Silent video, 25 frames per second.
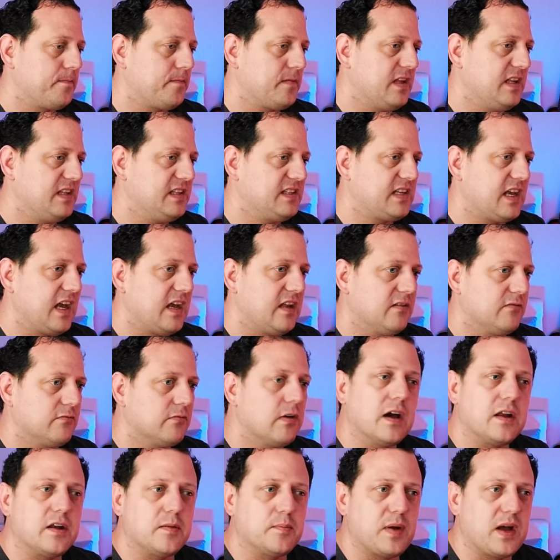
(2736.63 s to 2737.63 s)
It's getting
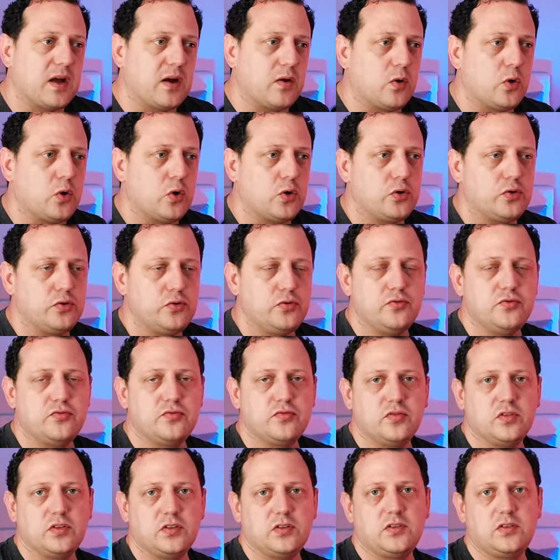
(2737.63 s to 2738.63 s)
around about
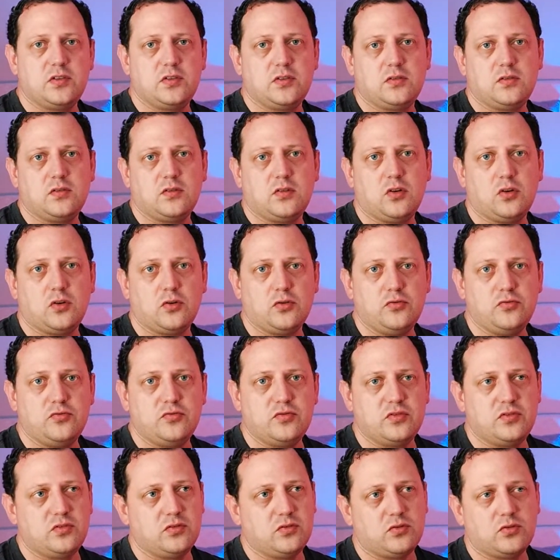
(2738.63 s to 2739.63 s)
100 or
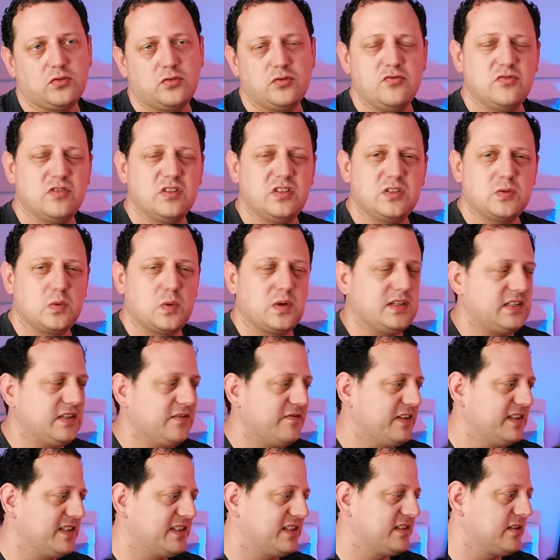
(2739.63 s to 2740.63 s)
120
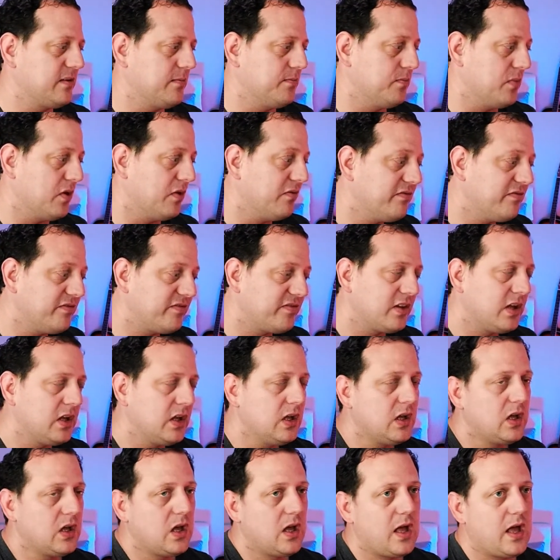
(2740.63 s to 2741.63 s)
visits a month,
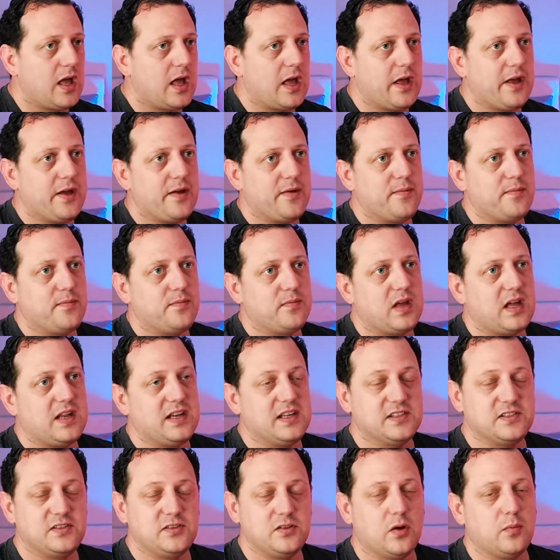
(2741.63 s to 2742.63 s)
and
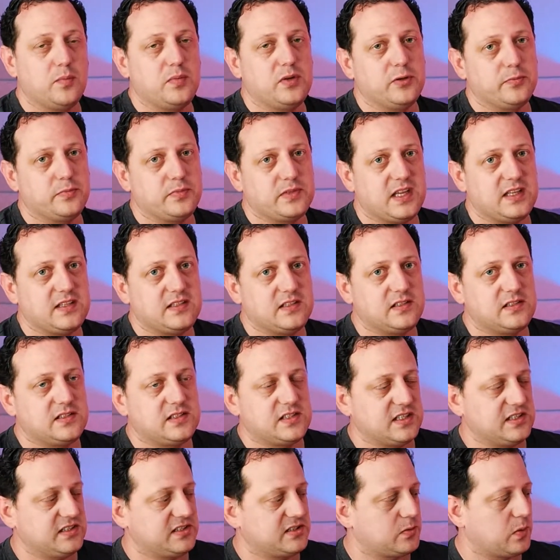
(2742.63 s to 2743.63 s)
it's not been updated
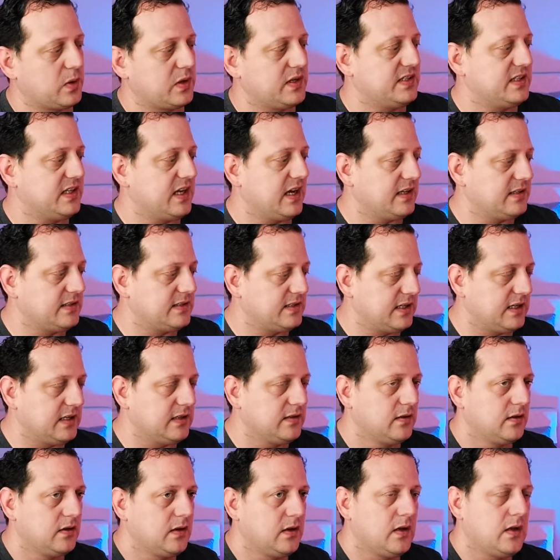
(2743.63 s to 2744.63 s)
since
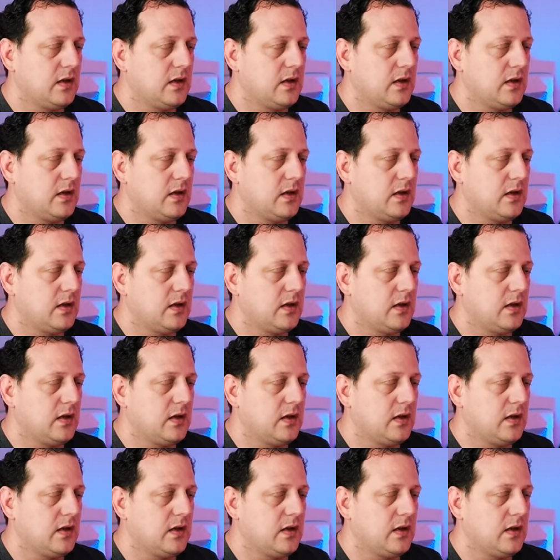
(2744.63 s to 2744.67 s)
2018.